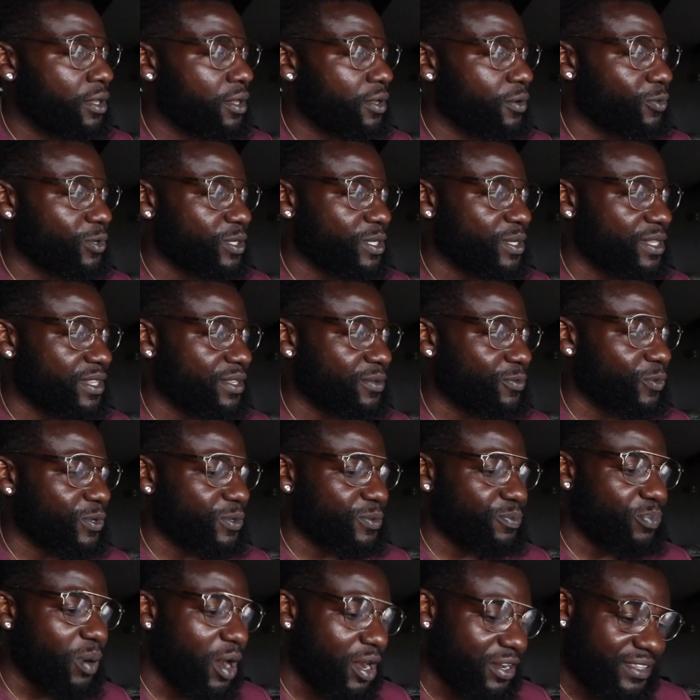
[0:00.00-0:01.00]

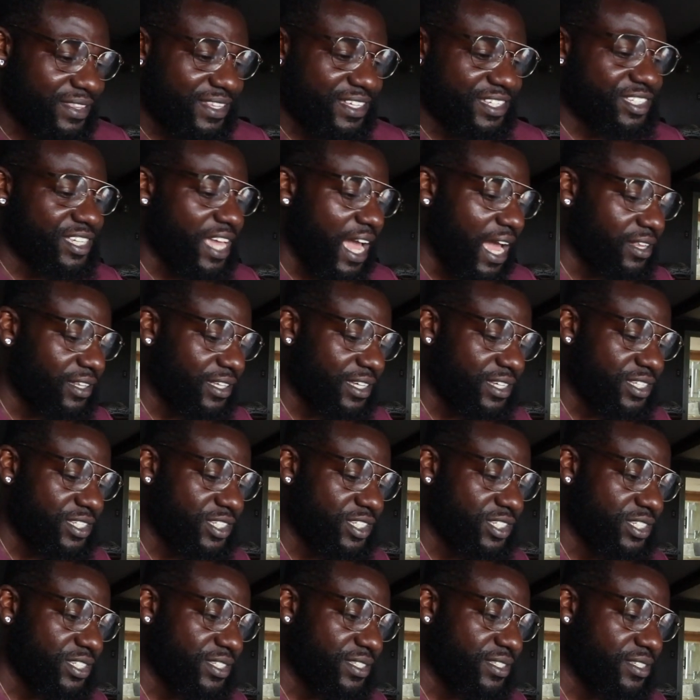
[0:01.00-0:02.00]
one part of this
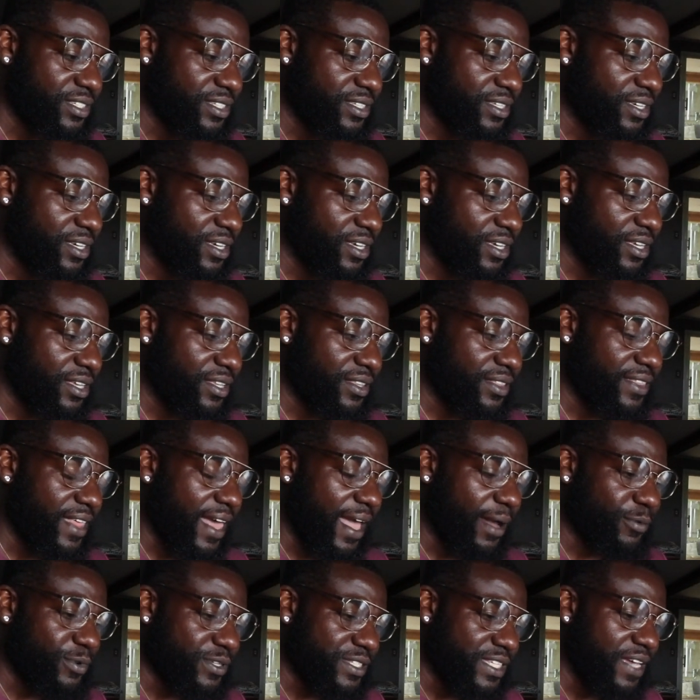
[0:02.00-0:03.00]
challenge
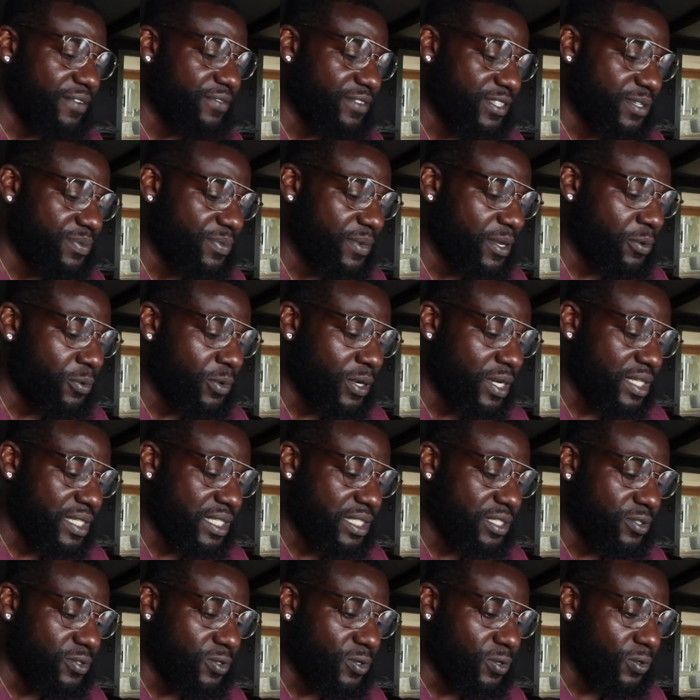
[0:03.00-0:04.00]
that was given to me was
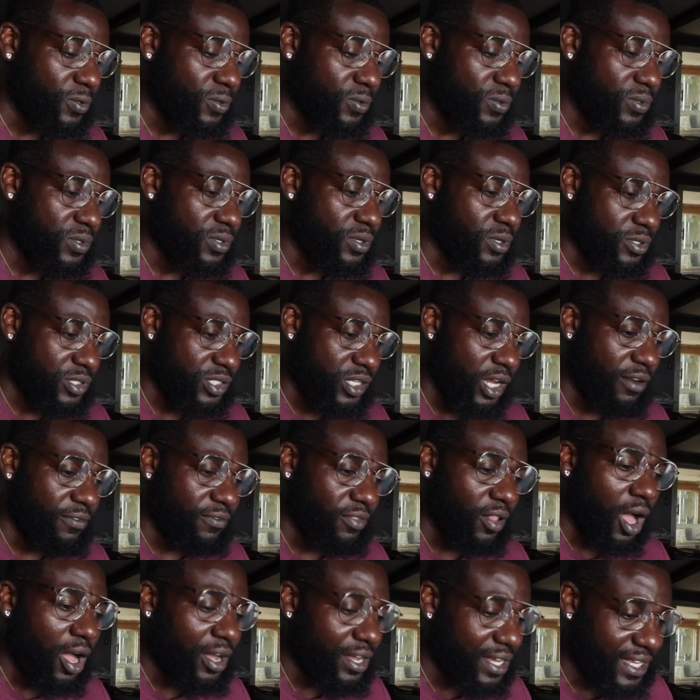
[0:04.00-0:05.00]
to start
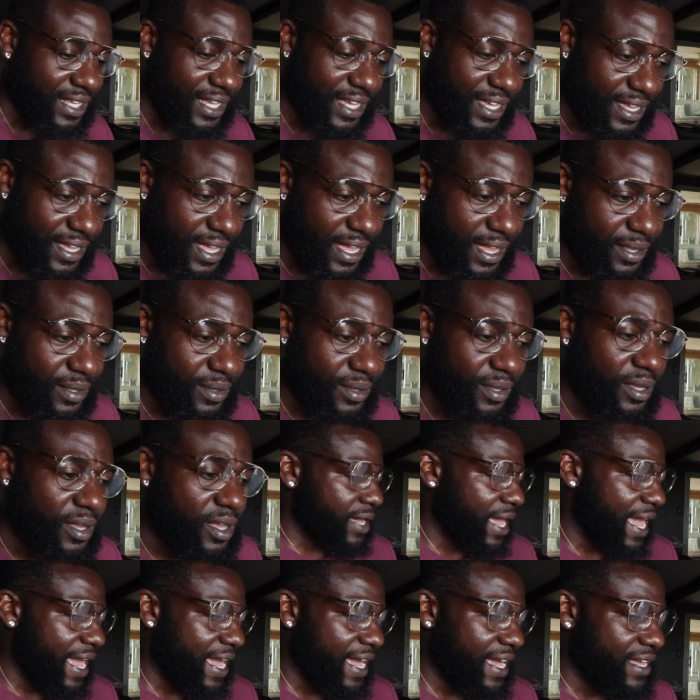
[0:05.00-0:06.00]
vlogging again
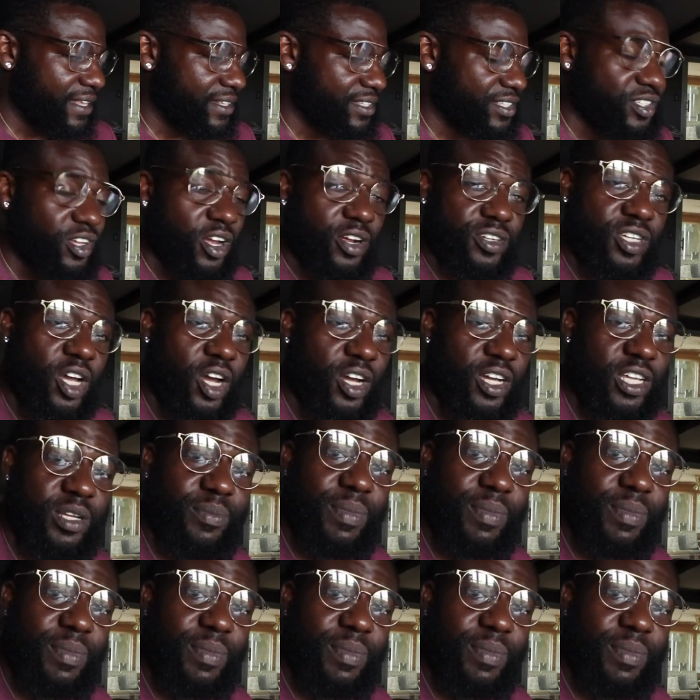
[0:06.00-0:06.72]
and start talking